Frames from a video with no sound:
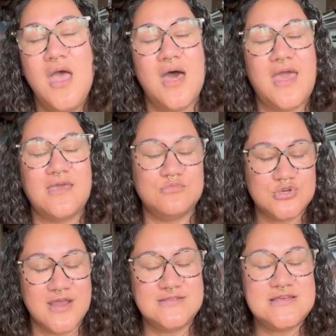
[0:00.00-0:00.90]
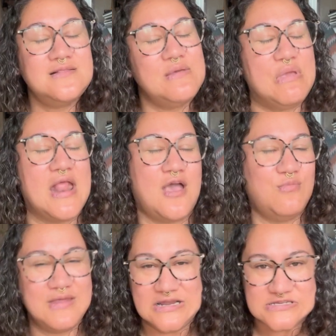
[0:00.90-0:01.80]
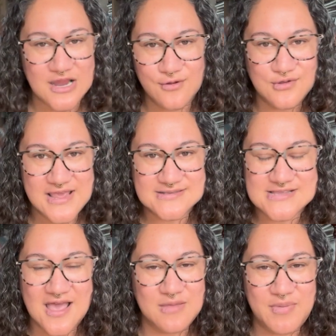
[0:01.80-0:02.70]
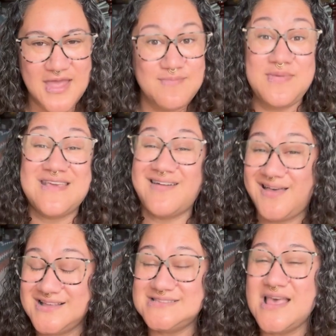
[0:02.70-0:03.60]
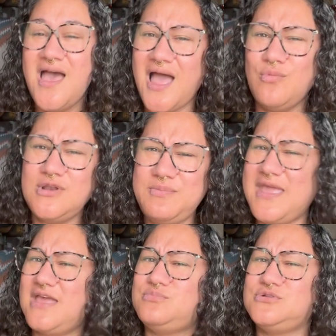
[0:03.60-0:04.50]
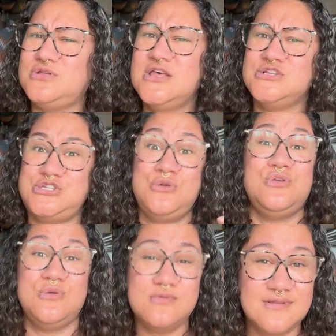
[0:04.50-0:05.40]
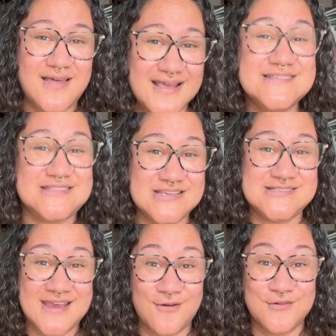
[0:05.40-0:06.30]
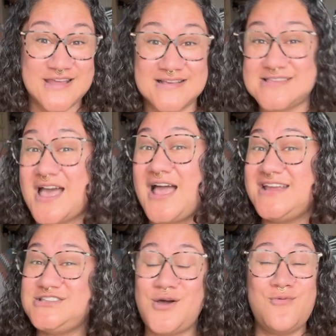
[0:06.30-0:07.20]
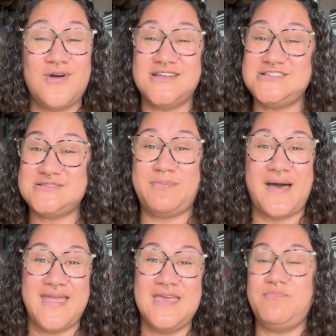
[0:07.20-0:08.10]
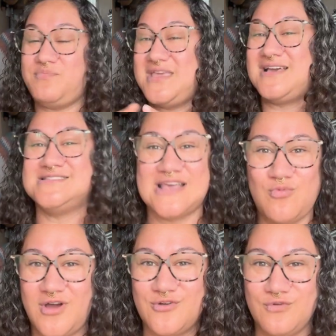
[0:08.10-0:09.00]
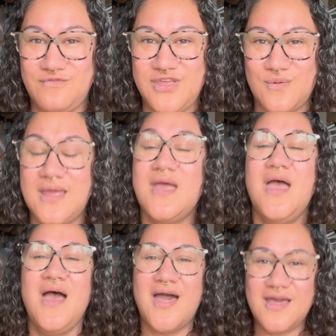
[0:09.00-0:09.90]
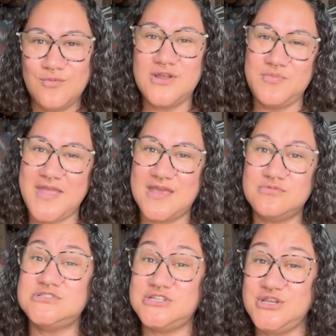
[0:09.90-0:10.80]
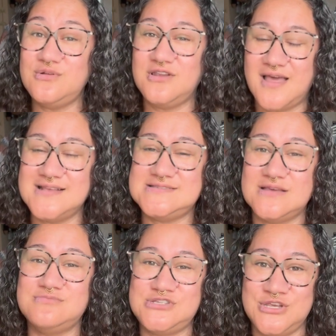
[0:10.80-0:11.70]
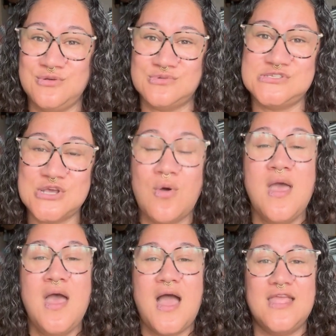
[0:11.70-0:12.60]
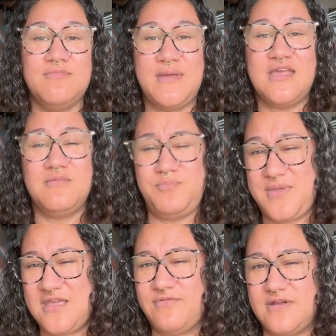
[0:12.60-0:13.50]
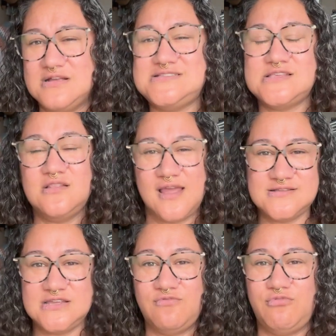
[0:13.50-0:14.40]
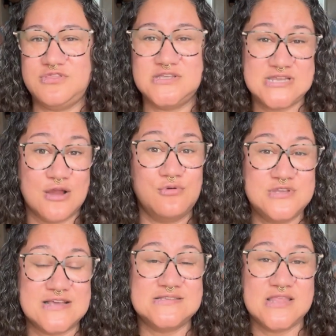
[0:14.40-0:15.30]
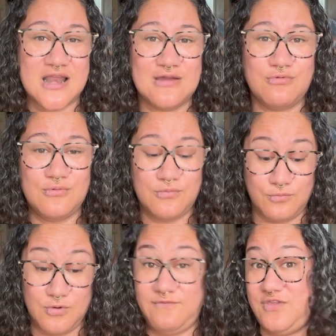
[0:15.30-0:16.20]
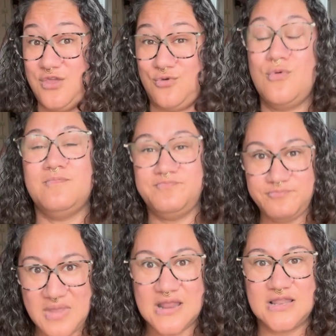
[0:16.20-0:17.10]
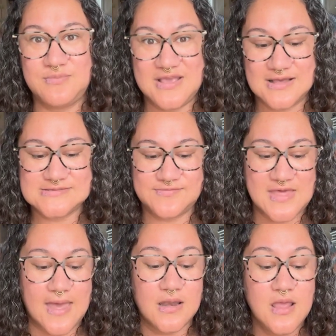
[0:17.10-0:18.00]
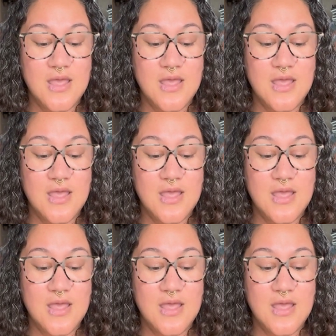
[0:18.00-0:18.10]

I am trying to limit how many tarot decks I buy because I want to be able to utilize these tarot decks. I don't want to just buy it because I want to review it. I want to be able to utilize them too. So I am being very selective with the tarot decks that I review, mainly because of that.